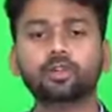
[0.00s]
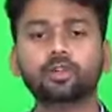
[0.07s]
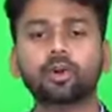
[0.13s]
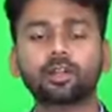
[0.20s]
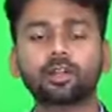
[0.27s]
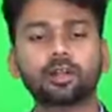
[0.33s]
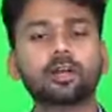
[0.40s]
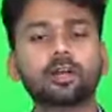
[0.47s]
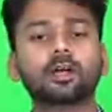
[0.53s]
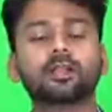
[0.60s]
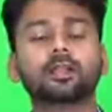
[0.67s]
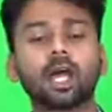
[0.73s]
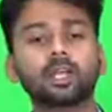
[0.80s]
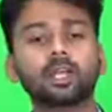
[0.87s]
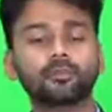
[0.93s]
your
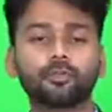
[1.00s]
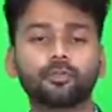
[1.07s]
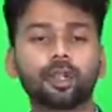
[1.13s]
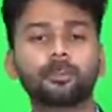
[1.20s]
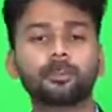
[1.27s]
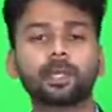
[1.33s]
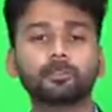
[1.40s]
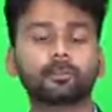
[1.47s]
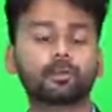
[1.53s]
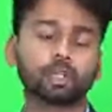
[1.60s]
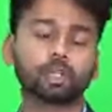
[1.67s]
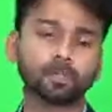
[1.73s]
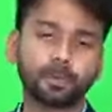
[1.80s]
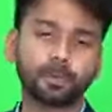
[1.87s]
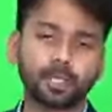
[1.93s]
life will be
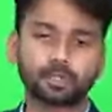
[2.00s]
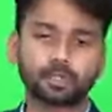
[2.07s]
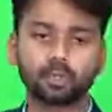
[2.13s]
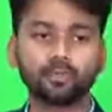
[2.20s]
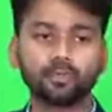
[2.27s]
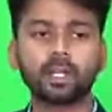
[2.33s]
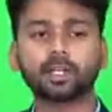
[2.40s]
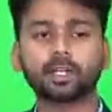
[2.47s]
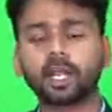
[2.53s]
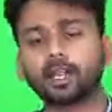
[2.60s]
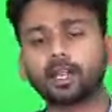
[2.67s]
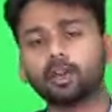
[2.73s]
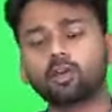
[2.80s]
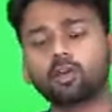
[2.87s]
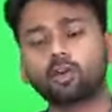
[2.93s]
prosperous. You will get
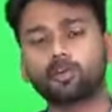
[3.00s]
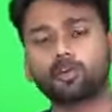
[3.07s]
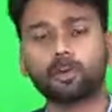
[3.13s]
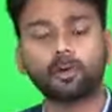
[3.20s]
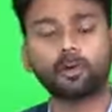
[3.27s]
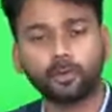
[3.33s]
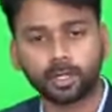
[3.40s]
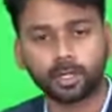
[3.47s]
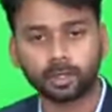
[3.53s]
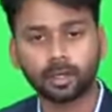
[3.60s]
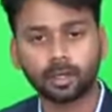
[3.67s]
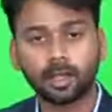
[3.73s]
a lot of profit.